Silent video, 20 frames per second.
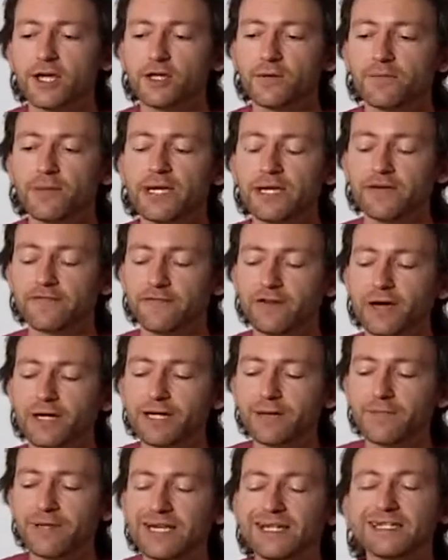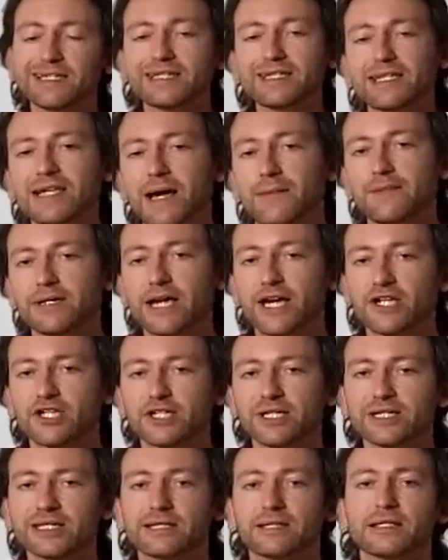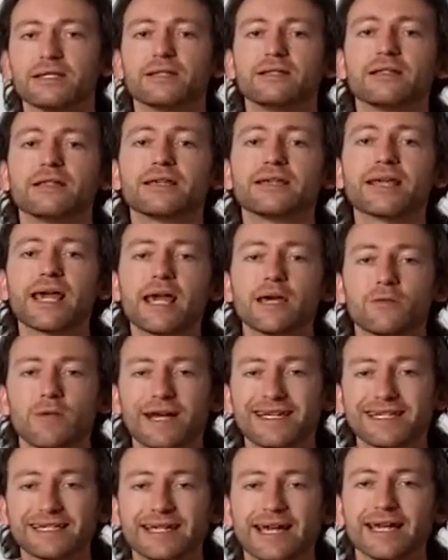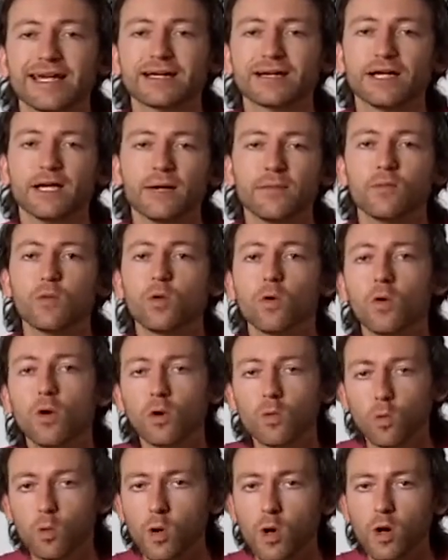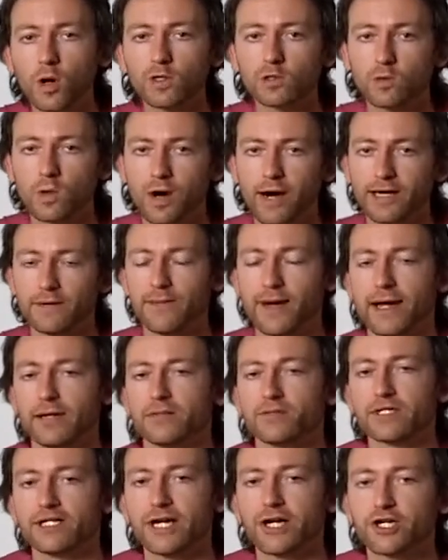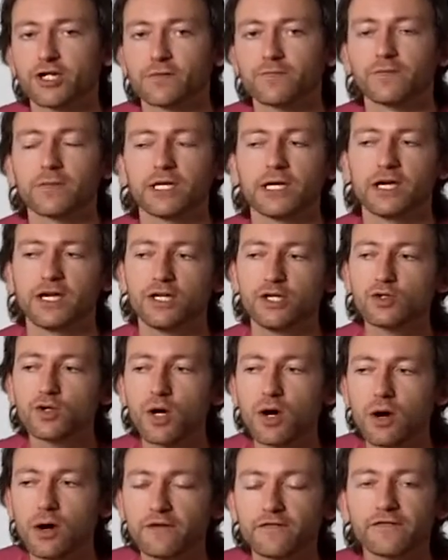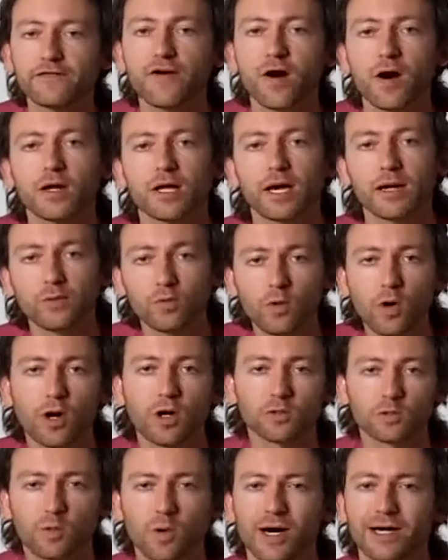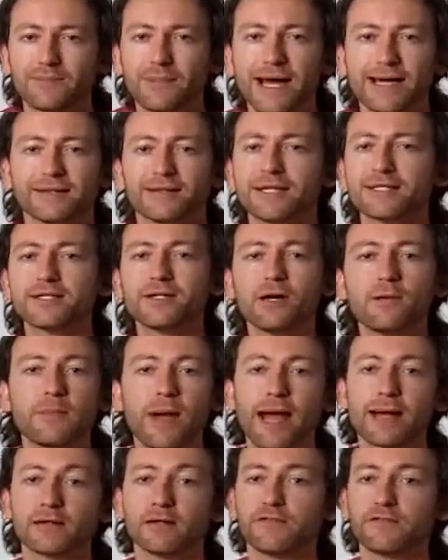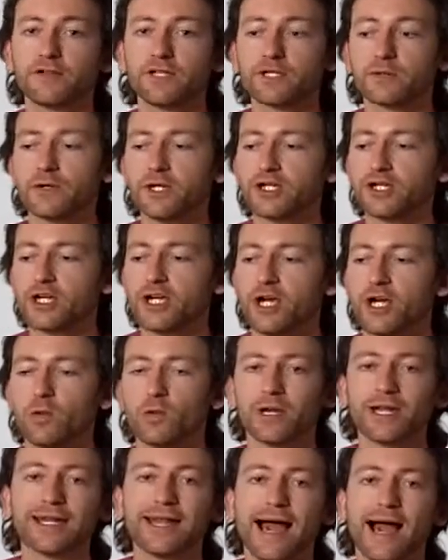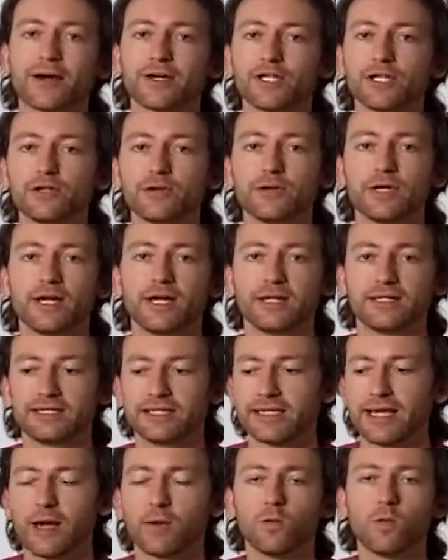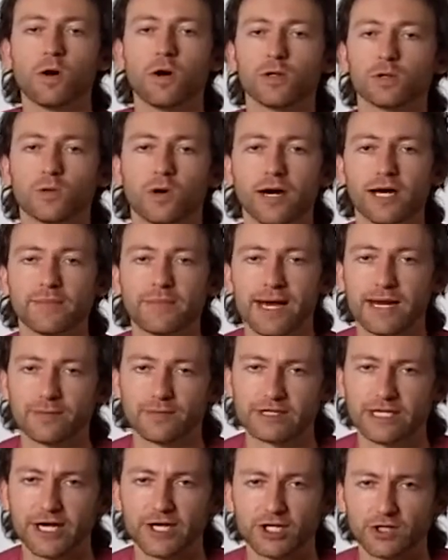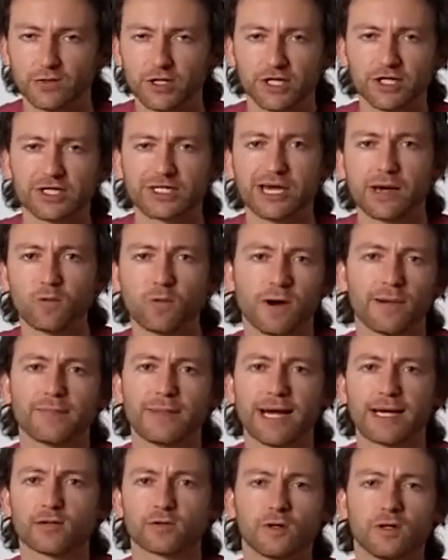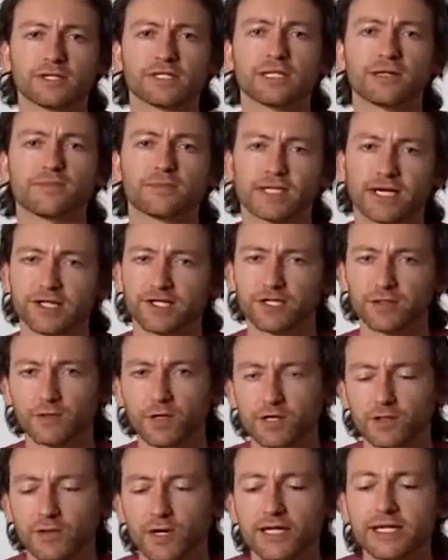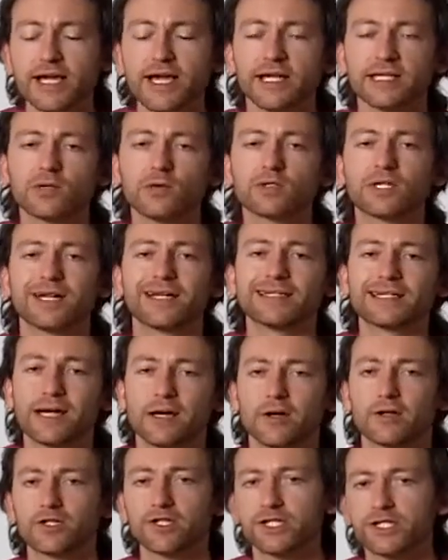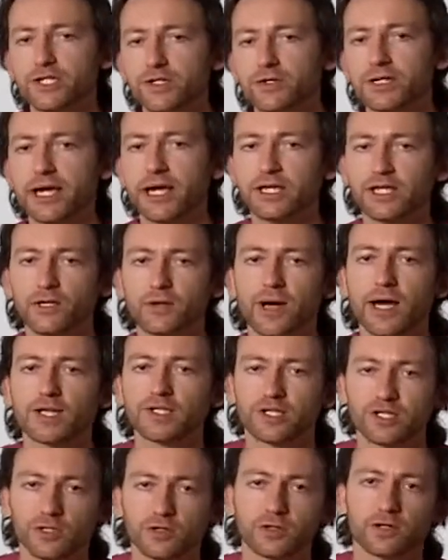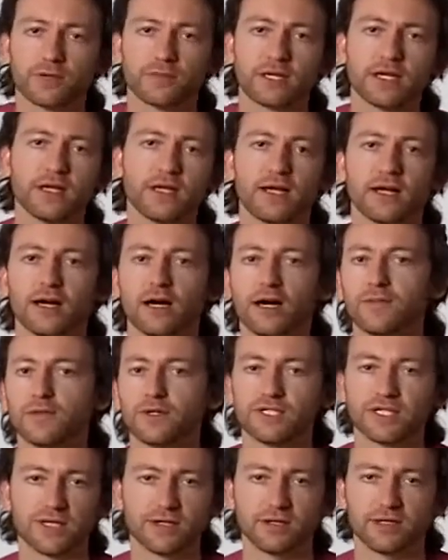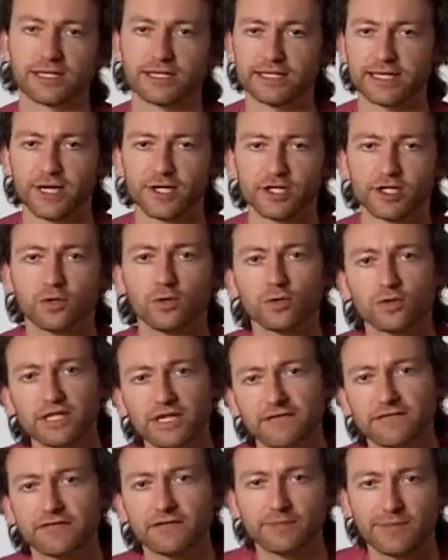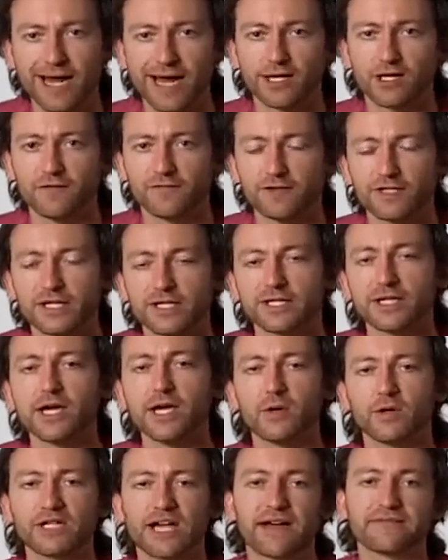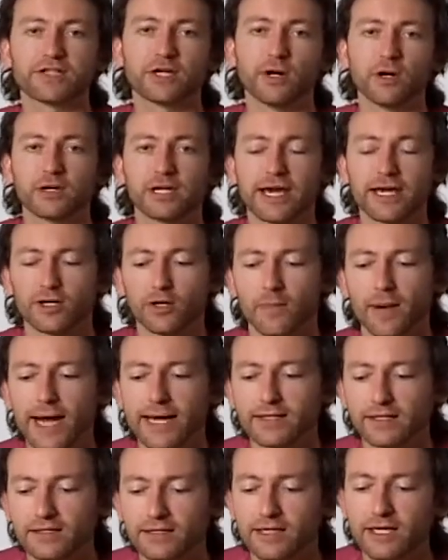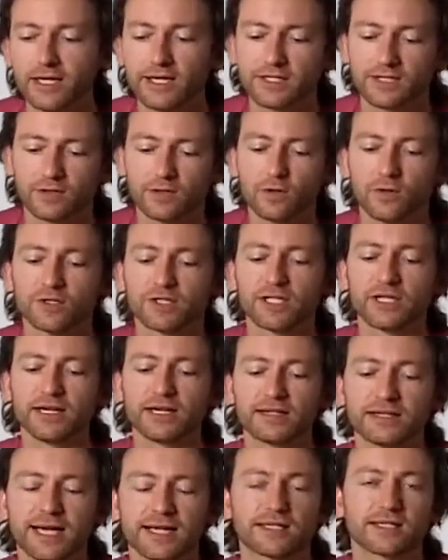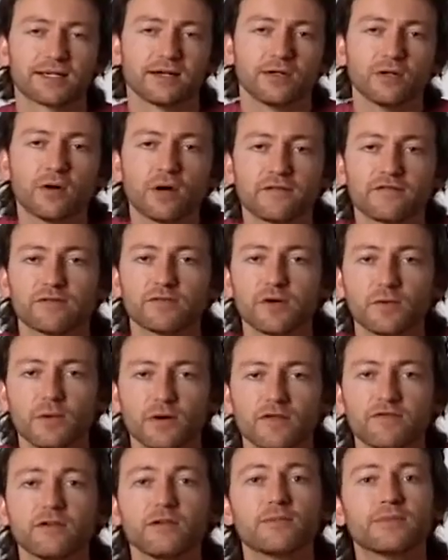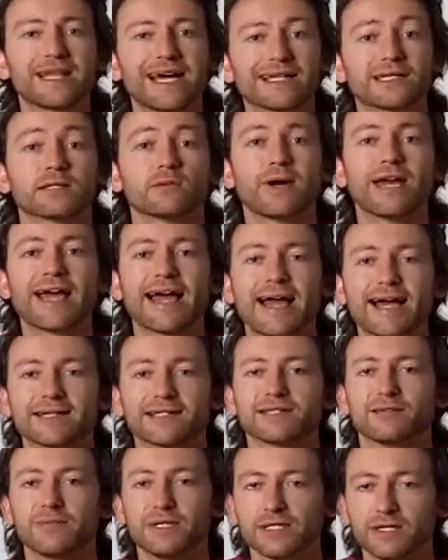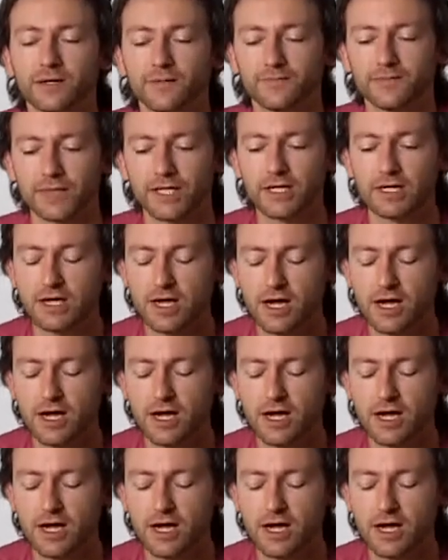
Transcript: Filing a PCT application is the gateway to getting more worldwide patent protection. You can't file a worldwide patent. There's no patent office which will allow you to get worldwide patent protection, where you just get one patent granted, it protects you worldwide. It's all done in territories, UK, US, Europe, Brazil, etc., all different patent offices which have to okay your patent. So of course, that's annoying from your point of view, but that's the way it has to be done.